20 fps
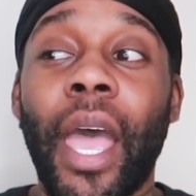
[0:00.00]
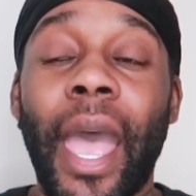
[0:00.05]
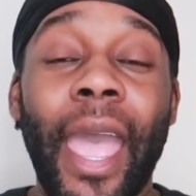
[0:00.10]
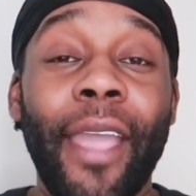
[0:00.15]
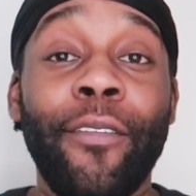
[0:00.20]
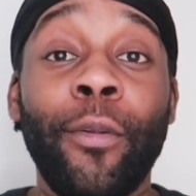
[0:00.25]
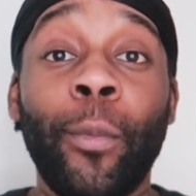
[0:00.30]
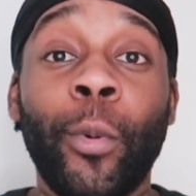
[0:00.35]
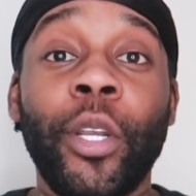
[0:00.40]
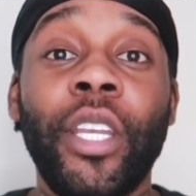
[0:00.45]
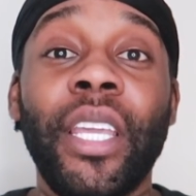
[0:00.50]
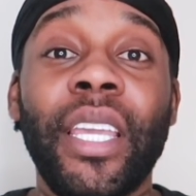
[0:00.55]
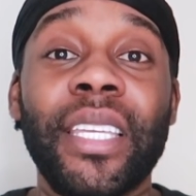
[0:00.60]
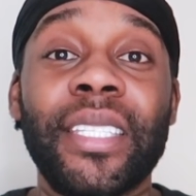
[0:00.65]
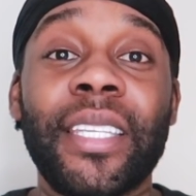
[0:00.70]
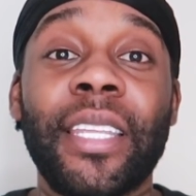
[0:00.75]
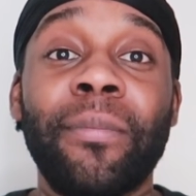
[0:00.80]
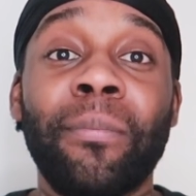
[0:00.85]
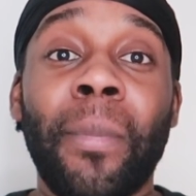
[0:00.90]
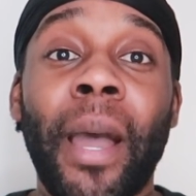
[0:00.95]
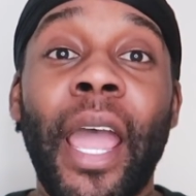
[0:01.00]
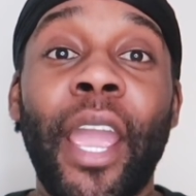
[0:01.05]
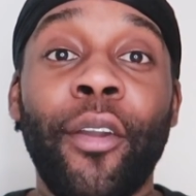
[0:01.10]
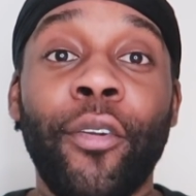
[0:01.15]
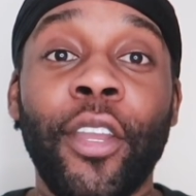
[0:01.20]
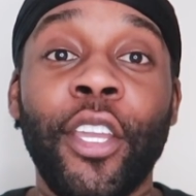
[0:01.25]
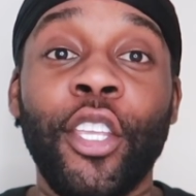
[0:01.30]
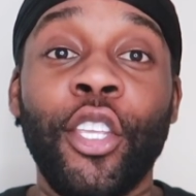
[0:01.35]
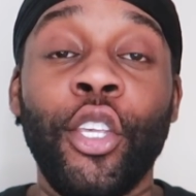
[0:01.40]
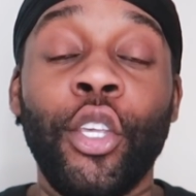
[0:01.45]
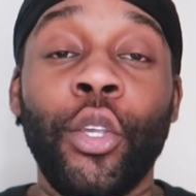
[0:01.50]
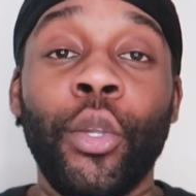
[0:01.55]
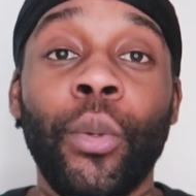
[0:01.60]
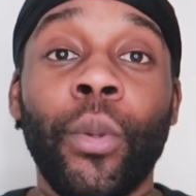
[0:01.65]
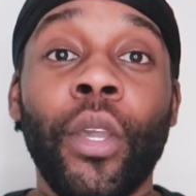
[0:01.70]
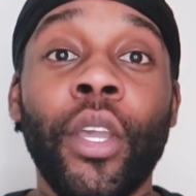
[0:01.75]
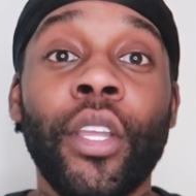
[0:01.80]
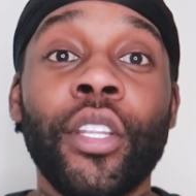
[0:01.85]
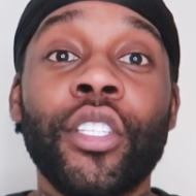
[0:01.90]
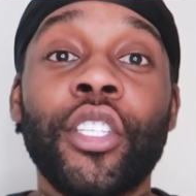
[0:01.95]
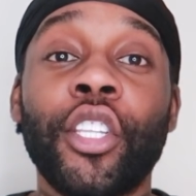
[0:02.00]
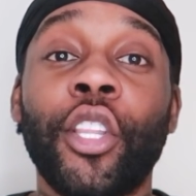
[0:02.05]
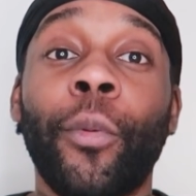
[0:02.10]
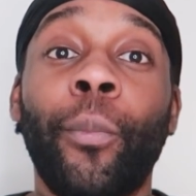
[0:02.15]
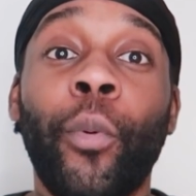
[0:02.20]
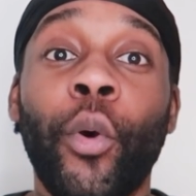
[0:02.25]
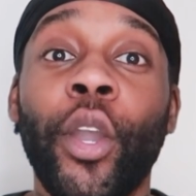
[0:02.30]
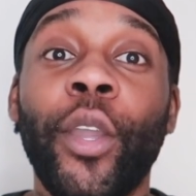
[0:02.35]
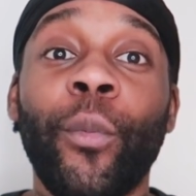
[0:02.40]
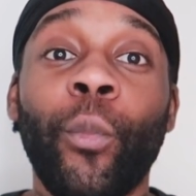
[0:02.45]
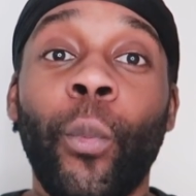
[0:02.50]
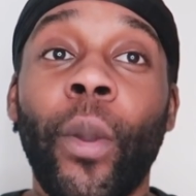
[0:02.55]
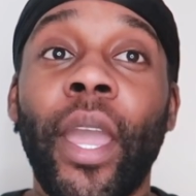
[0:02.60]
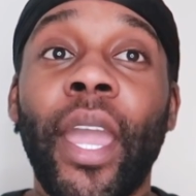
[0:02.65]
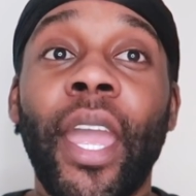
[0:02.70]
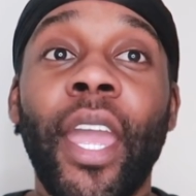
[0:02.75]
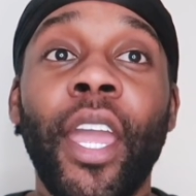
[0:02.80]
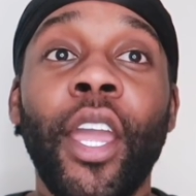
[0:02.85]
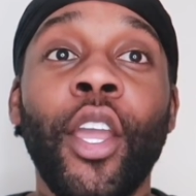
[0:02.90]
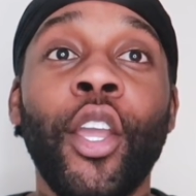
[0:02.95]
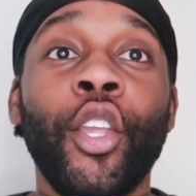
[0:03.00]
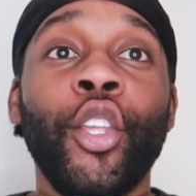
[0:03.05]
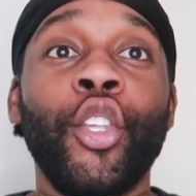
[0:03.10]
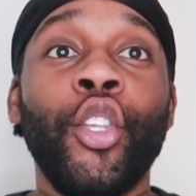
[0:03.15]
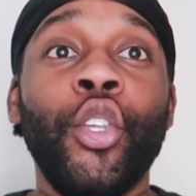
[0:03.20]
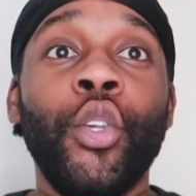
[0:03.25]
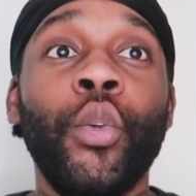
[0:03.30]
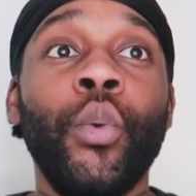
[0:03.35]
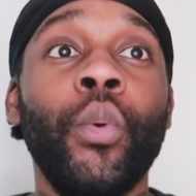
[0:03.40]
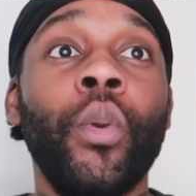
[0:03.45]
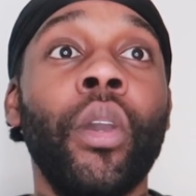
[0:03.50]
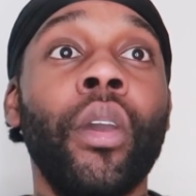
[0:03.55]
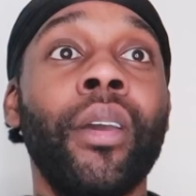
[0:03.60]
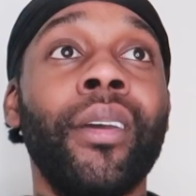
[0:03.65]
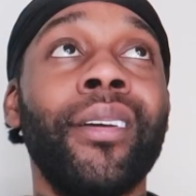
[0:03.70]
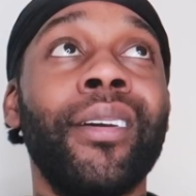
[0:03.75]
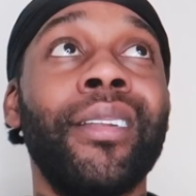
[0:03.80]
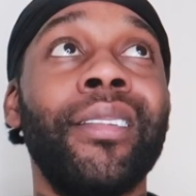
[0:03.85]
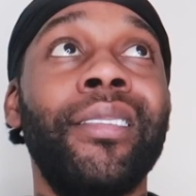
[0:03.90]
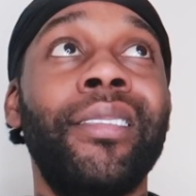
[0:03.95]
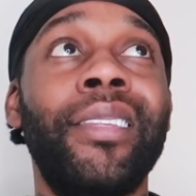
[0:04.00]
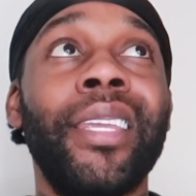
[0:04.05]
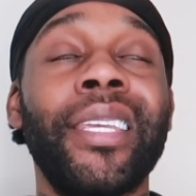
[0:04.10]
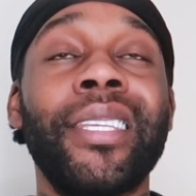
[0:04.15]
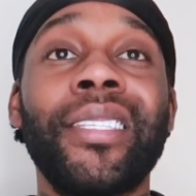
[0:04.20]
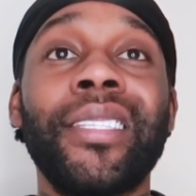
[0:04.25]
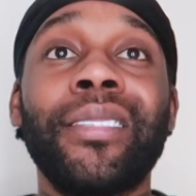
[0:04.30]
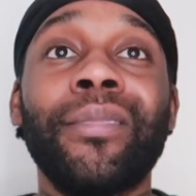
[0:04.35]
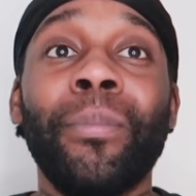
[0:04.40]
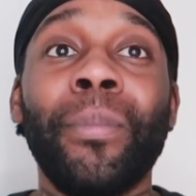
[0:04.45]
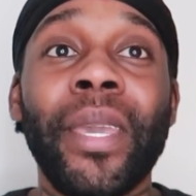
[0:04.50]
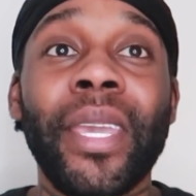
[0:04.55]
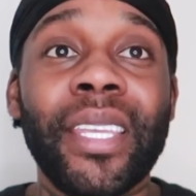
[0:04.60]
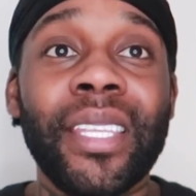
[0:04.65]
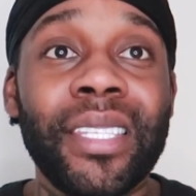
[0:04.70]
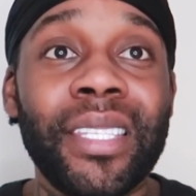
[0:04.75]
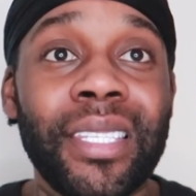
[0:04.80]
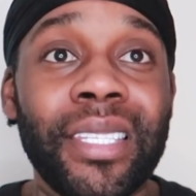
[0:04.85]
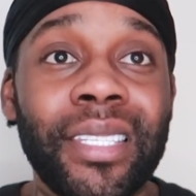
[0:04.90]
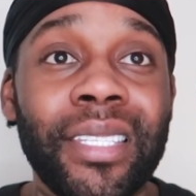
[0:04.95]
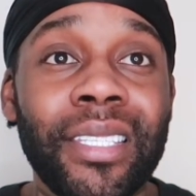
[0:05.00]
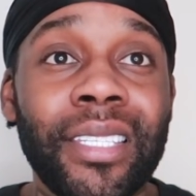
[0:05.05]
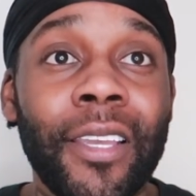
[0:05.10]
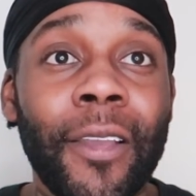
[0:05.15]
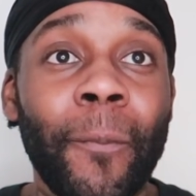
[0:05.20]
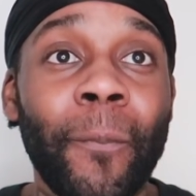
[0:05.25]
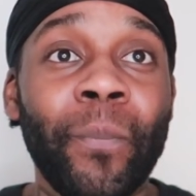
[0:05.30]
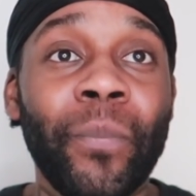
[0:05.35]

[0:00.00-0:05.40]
Everybody is admiring you to the point where you dismiss